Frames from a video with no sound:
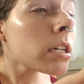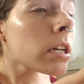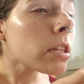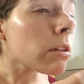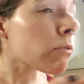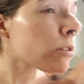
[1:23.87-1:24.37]

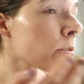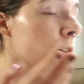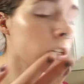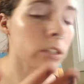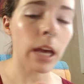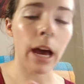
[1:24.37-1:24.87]
in the few
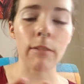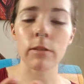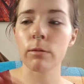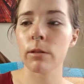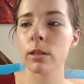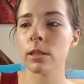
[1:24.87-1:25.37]
years
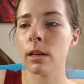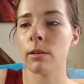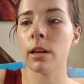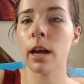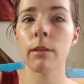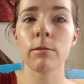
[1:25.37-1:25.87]
afterwards,
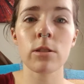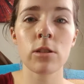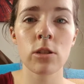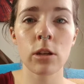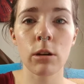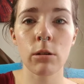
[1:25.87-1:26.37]
and I was
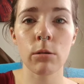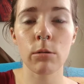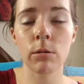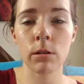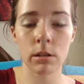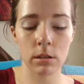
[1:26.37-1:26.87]

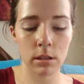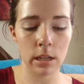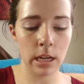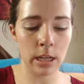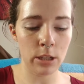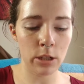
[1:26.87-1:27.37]
so
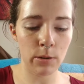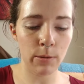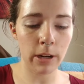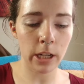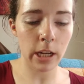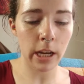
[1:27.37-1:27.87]
into
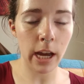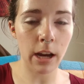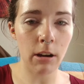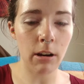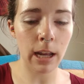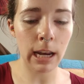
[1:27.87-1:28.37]
working
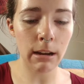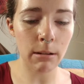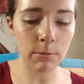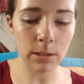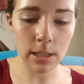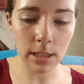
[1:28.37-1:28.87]
out, and now
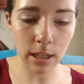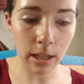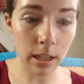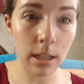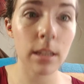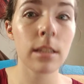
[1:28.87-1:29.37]
I'm just
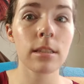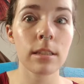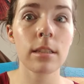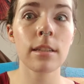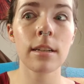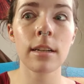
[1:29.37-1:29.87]
like,
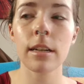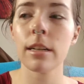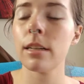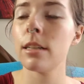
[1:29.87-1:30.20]
ugh.